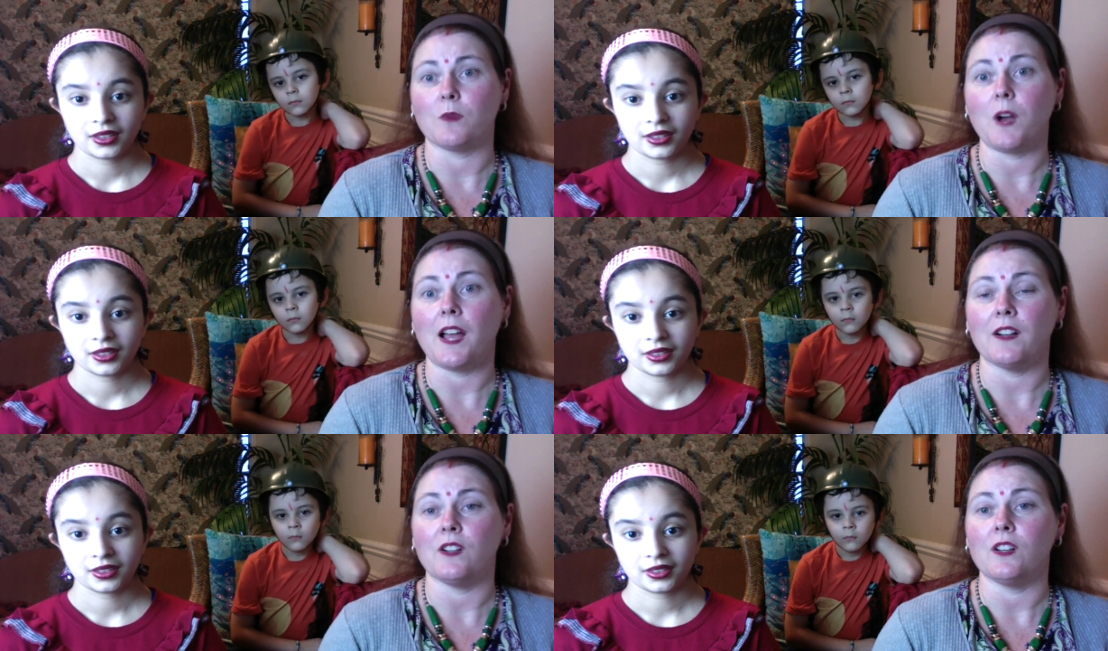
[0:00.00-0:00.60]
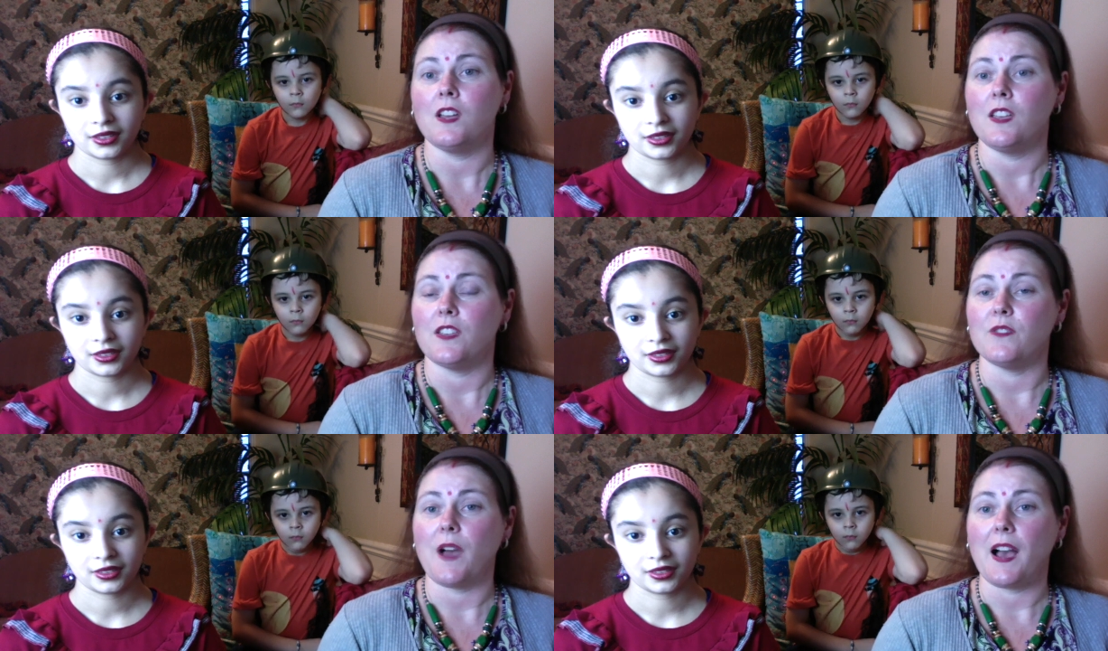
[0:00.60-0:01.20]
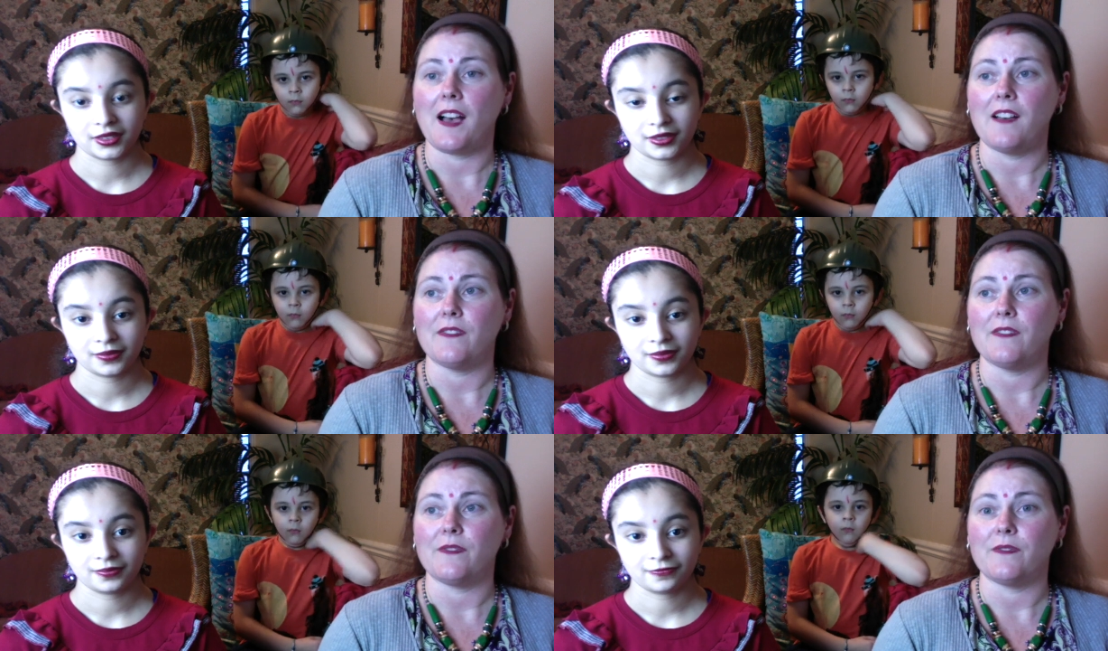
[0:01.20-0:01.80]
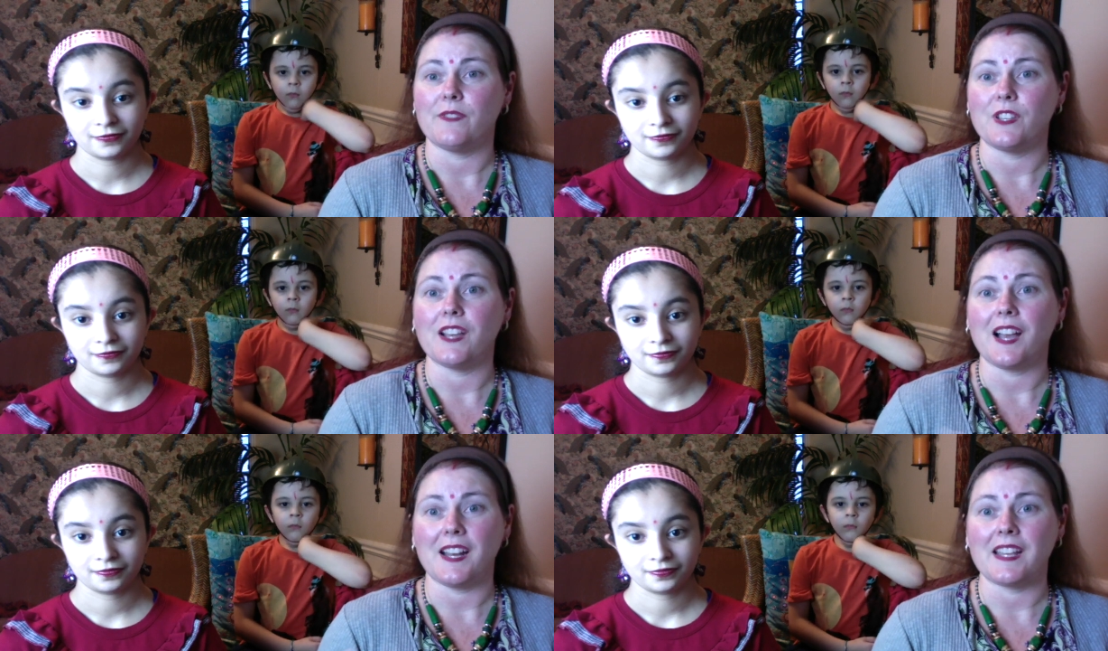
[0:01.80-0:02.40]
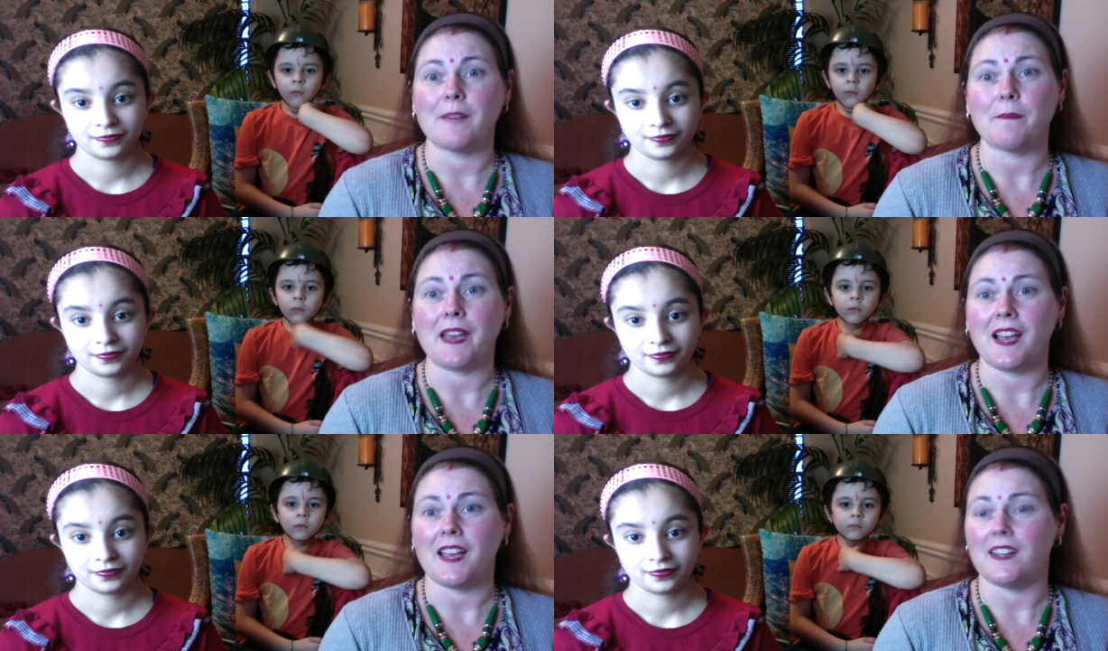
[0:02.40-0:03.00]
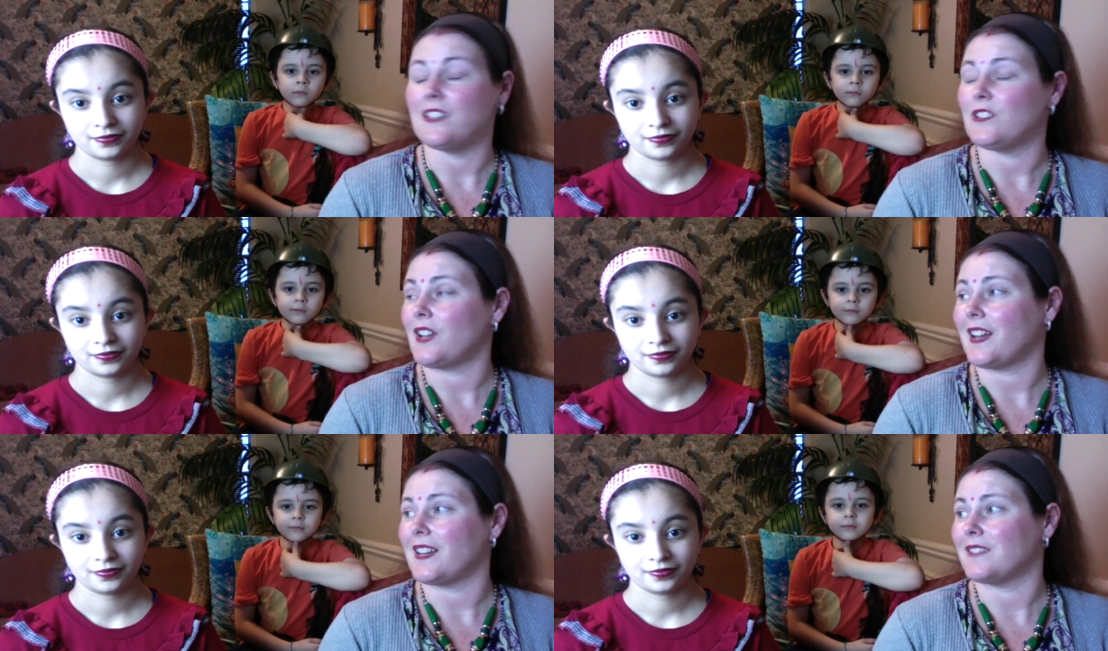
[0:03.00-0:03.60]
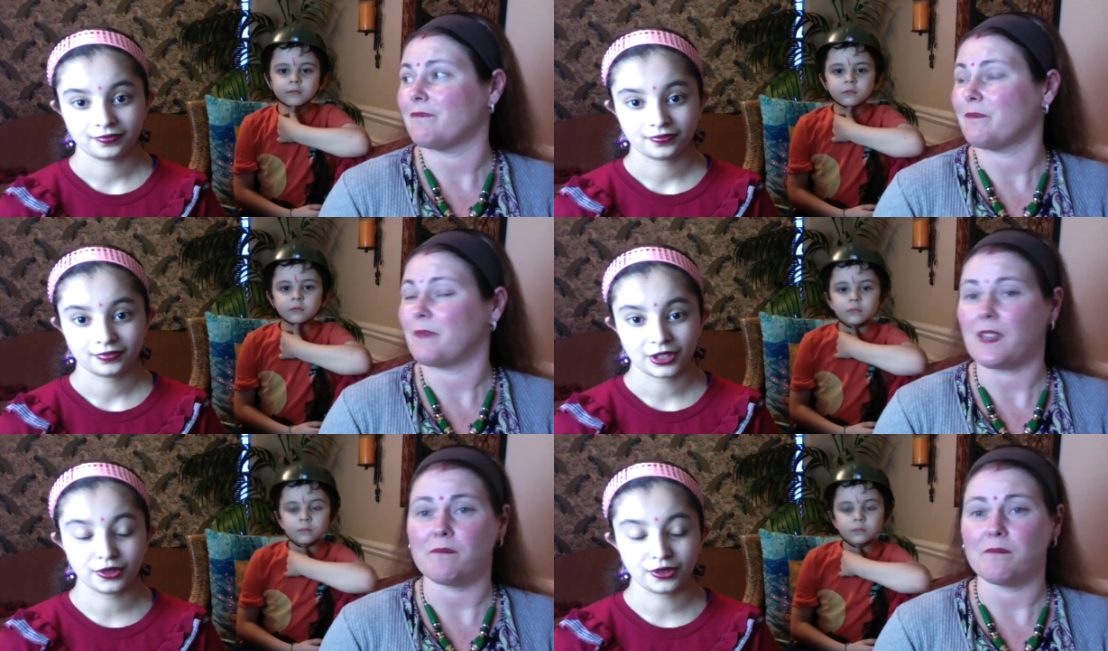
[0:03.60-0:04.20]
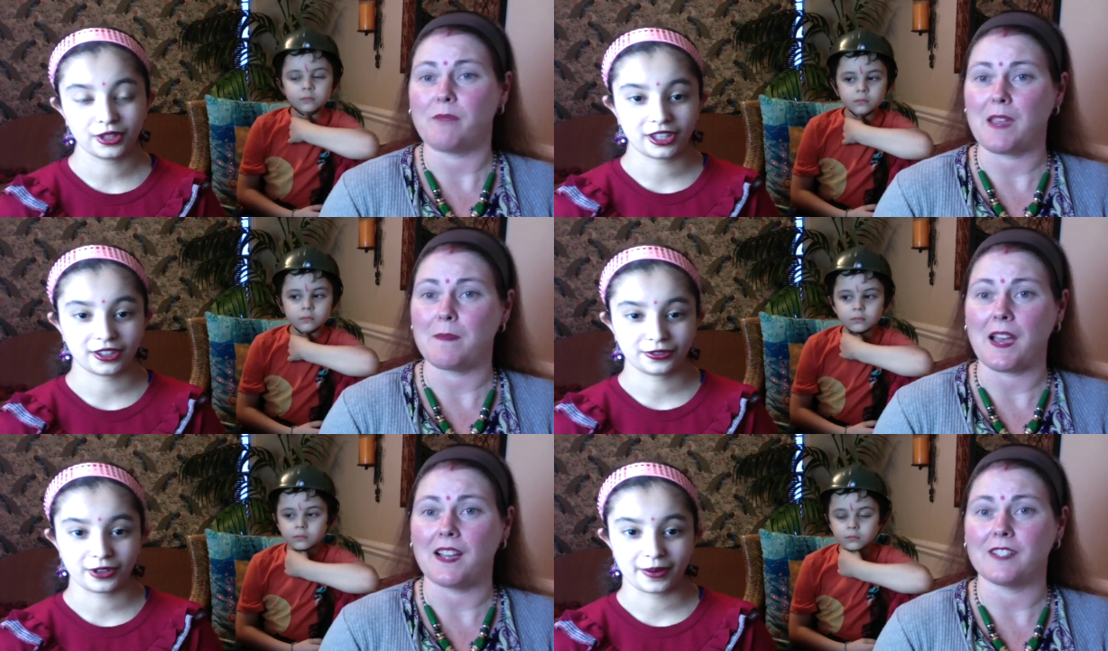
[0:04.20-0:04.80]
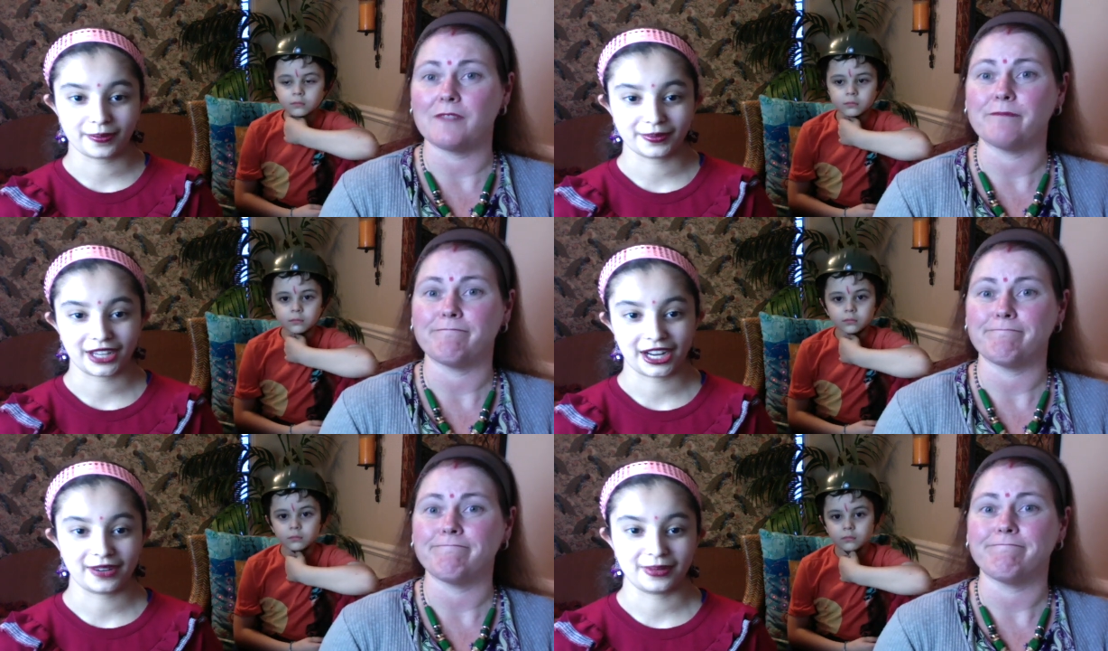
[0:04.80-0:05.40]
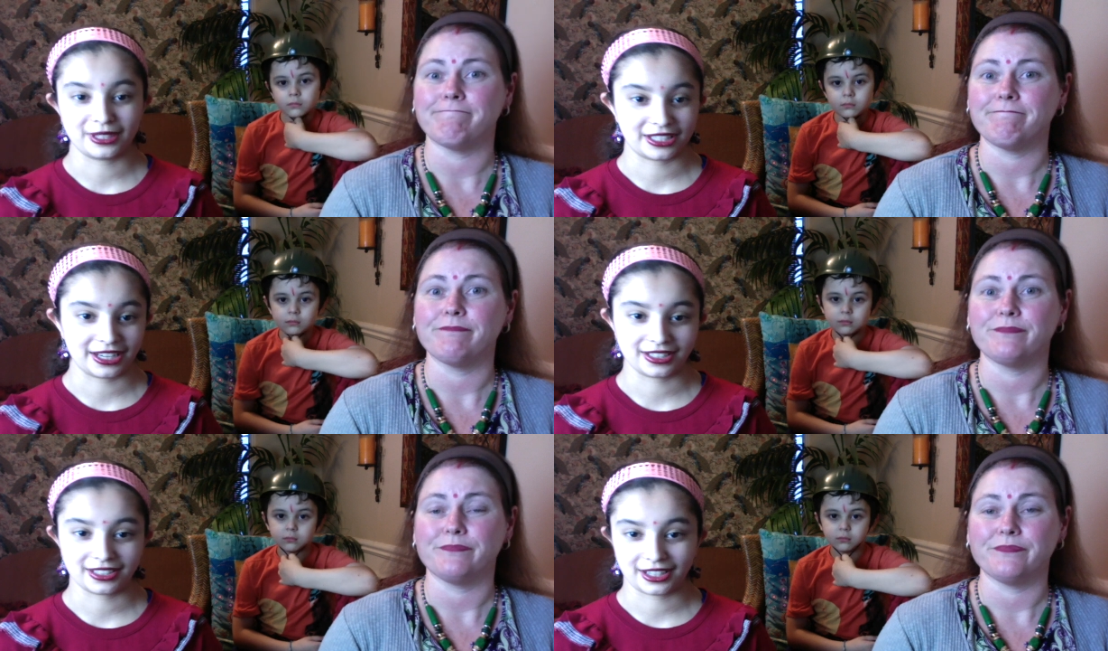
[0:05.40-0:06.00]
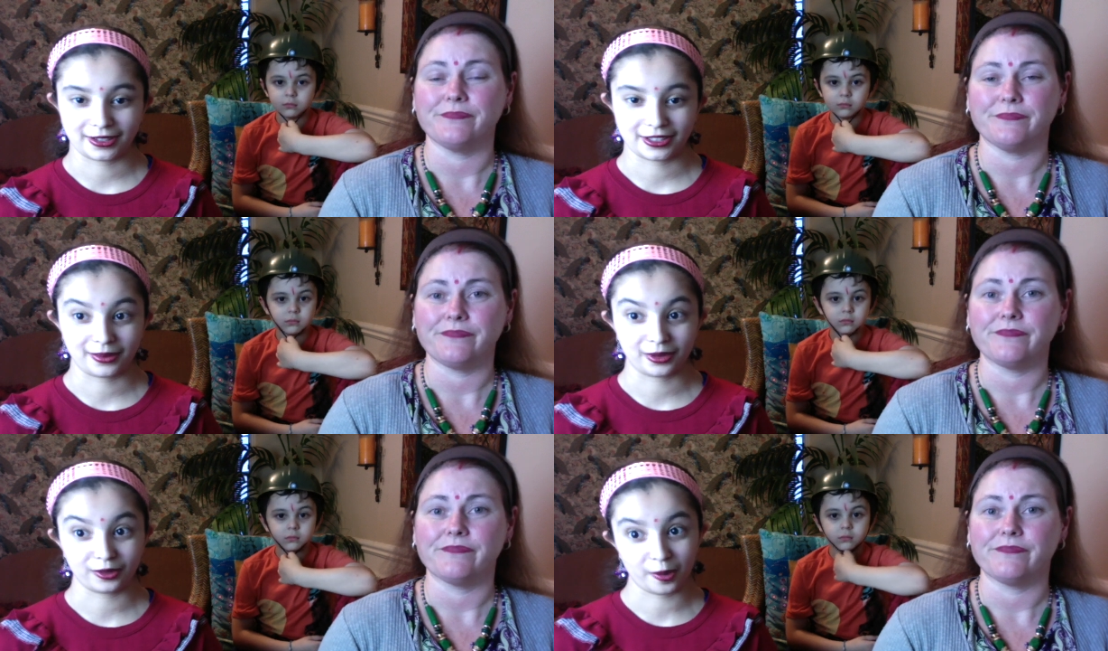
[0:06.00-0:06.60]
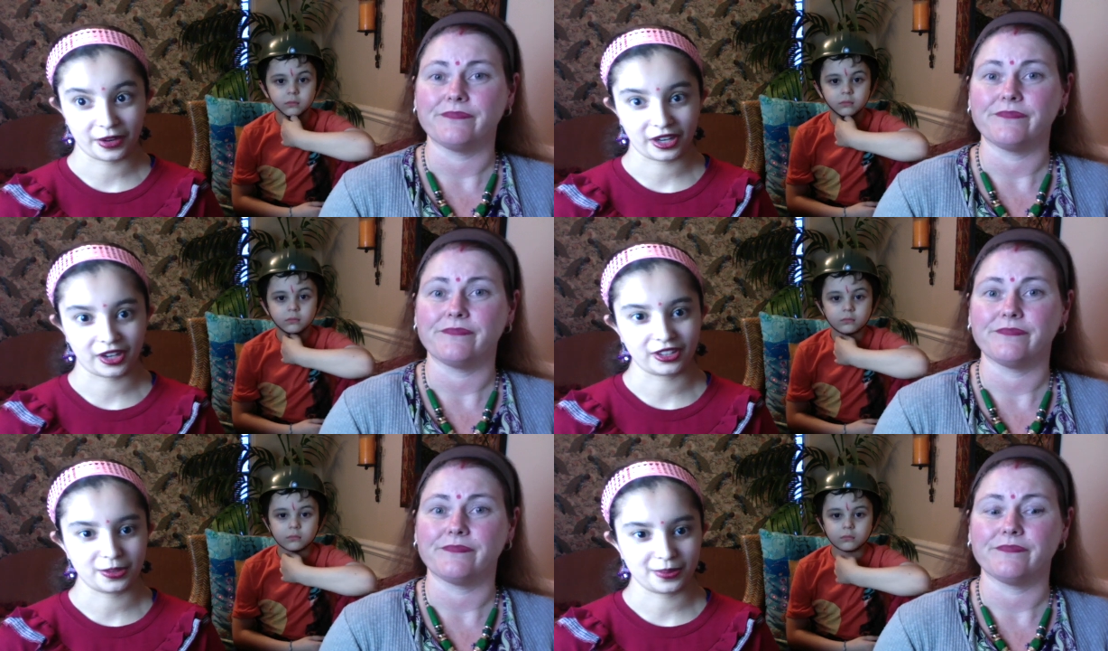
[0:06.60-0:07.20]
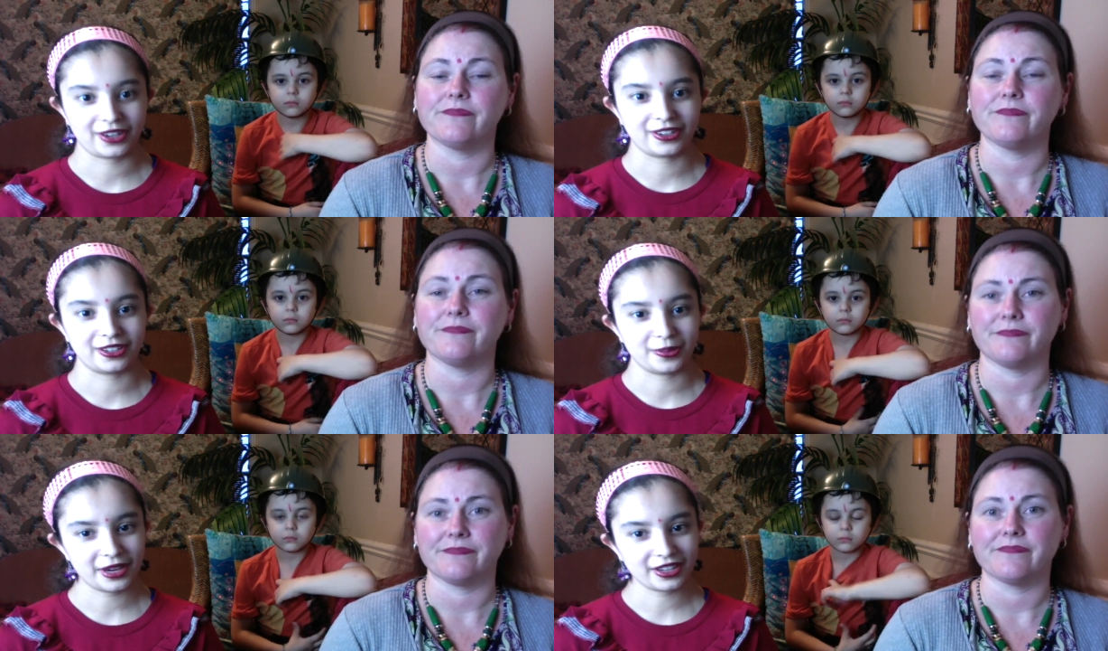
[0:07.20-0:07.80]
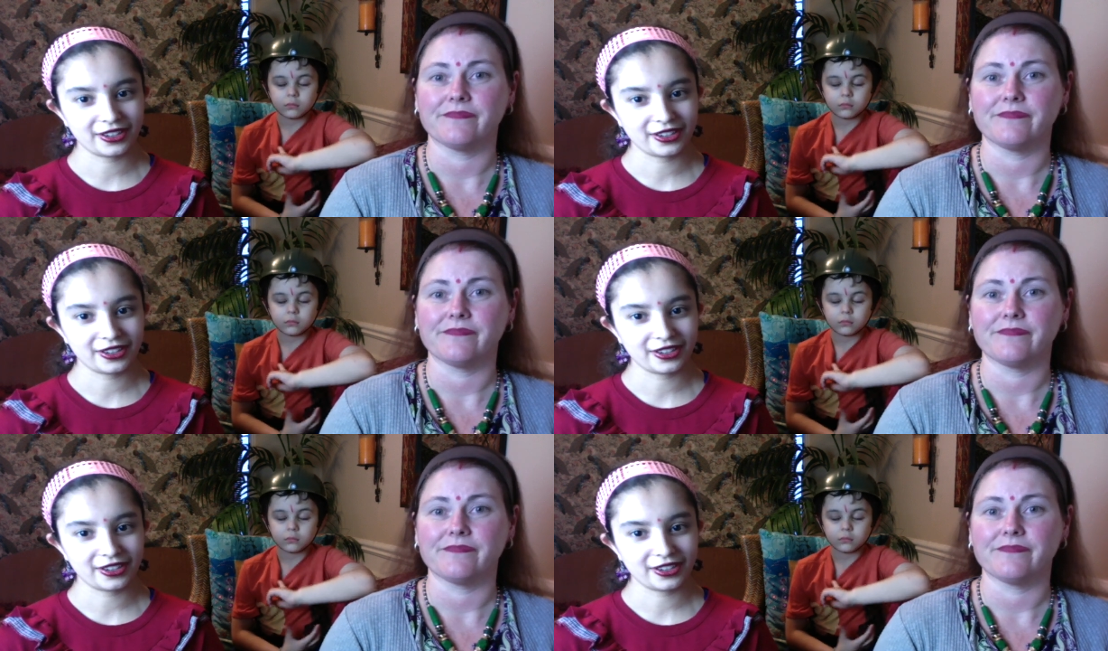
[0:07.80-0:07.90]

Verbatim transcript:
Speaker 1: a while, you have, you kind of get mad and you kind of
Speaker 2: get You learn payback. from kind of mistakes. Like, someone will pick on you, pick on you, pick